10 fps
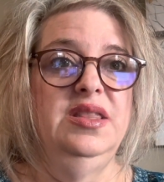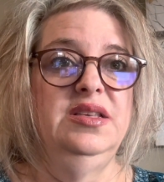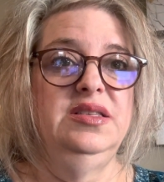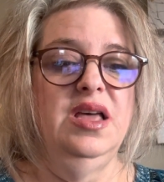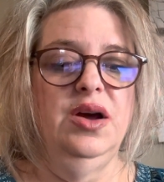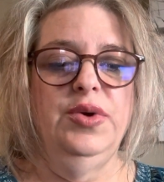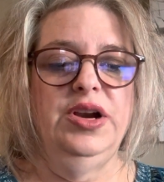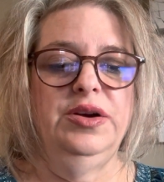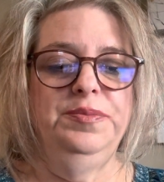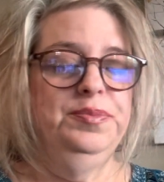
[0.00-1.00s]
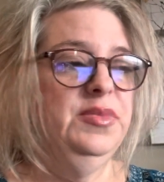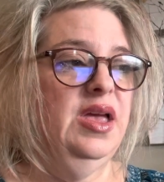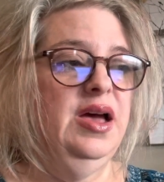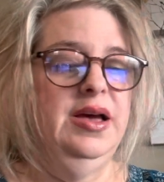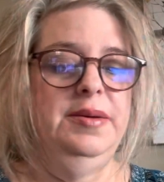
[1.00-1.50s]
long winter.
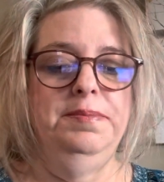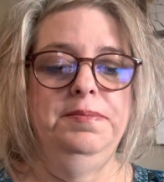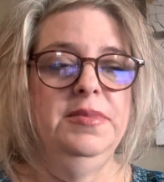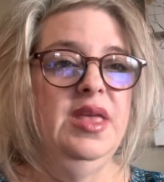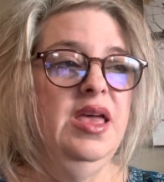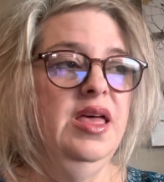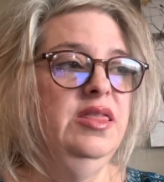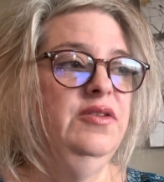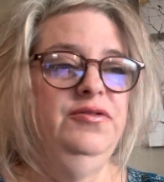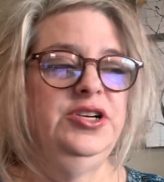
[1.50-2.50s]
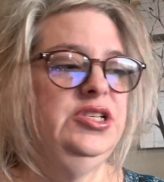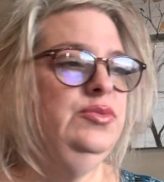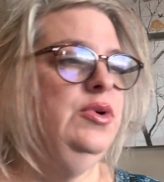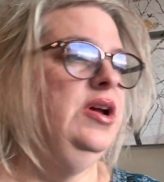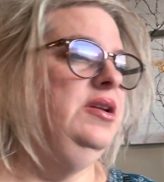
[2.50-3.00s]
The first
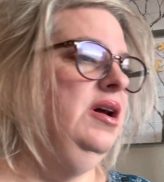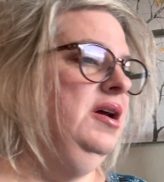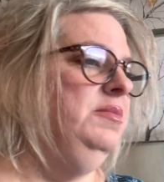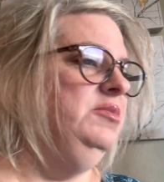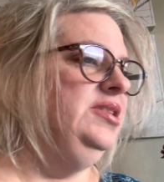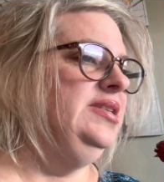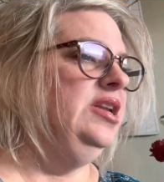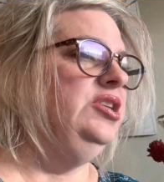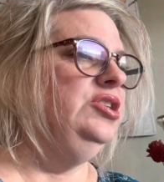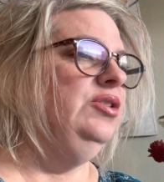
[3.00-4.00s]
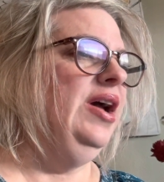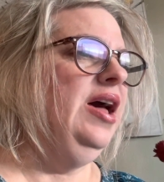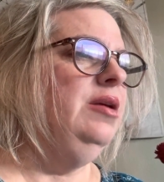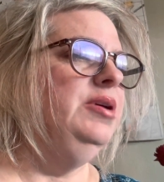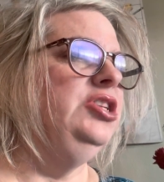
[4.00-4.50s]
one I'm just going to do, I had
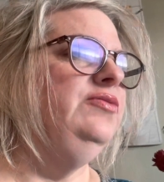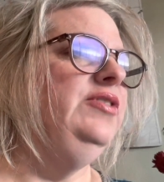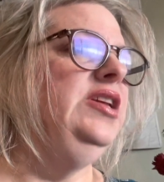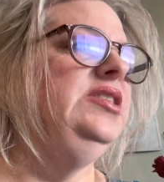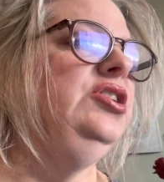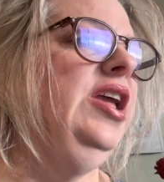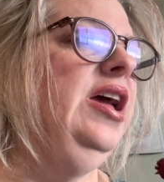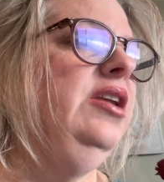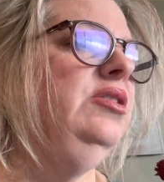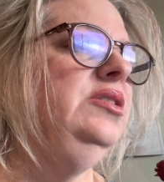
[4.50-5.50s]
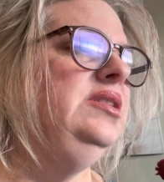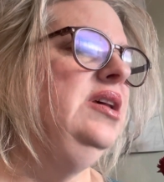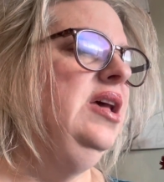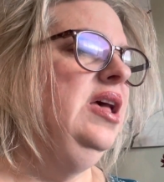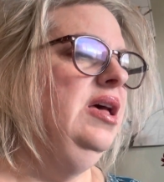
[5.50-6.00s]
a bunch of Easter candles,
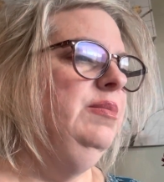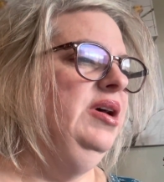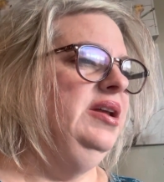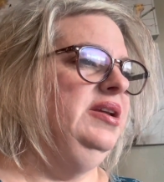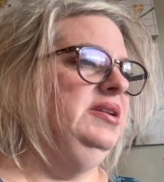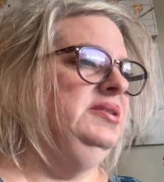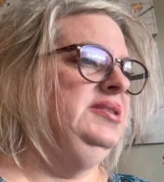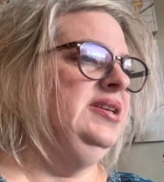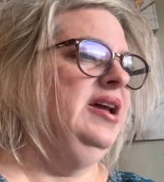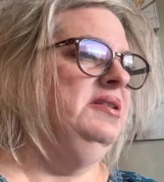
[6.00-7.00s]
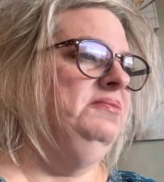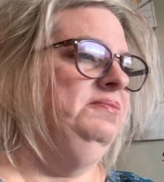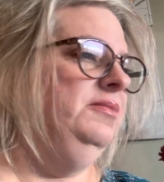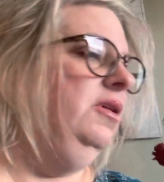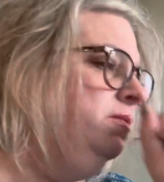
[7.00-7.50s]
but it's kind of,
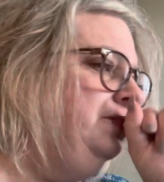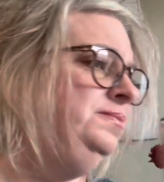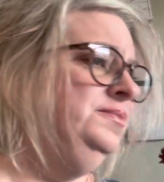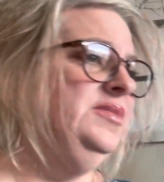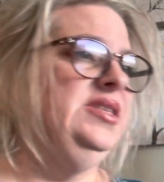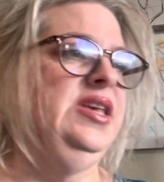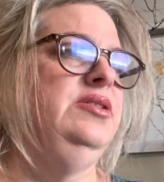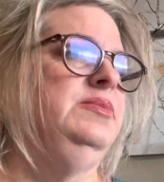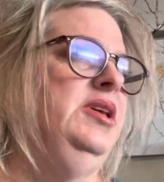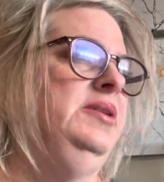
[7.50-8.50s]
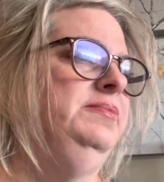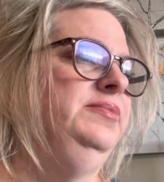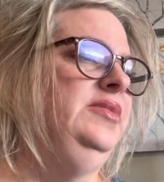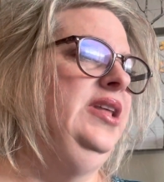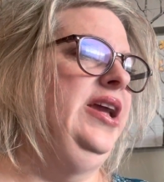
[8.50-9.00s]
excuse me,
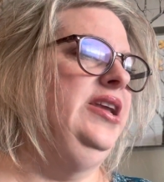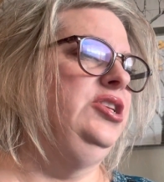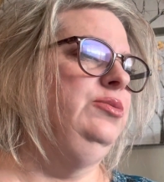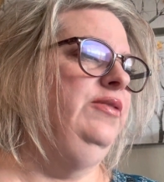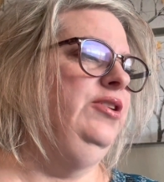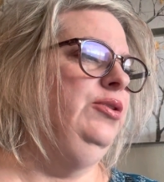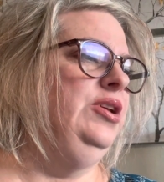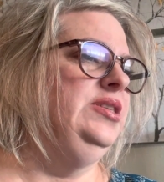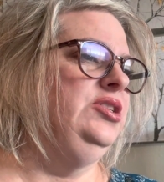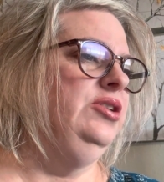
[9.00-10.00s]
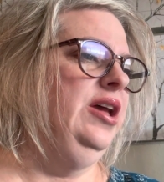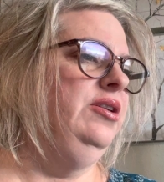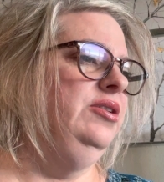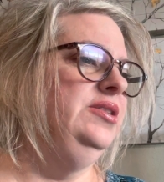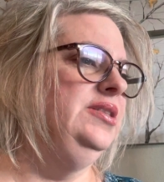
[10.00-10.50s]
late to review Easter
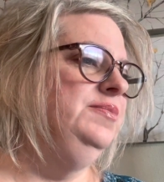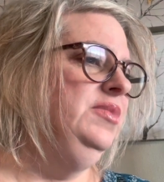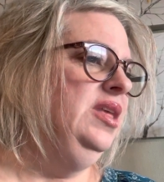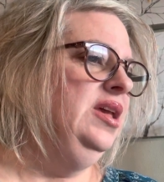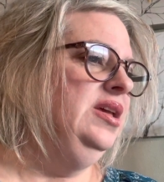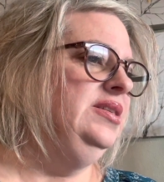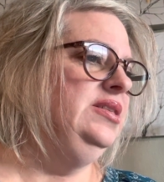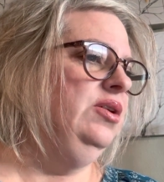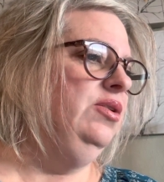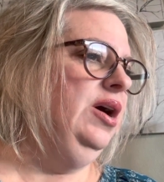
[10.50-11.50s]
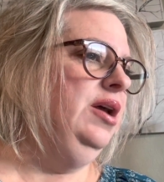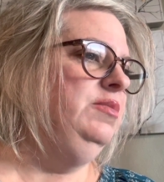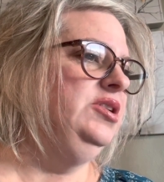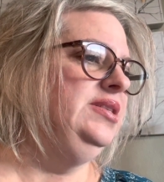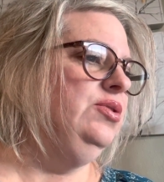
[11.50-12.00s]
candles. So I'm
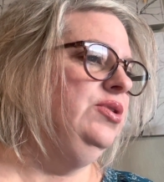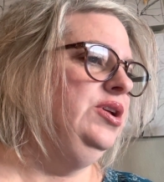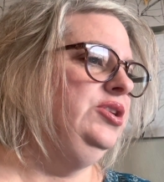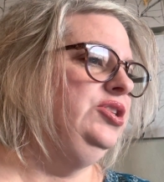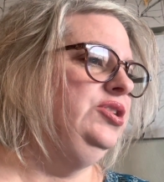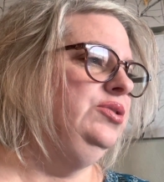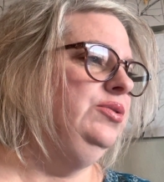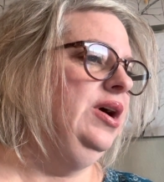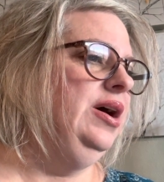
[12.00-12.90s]
just going to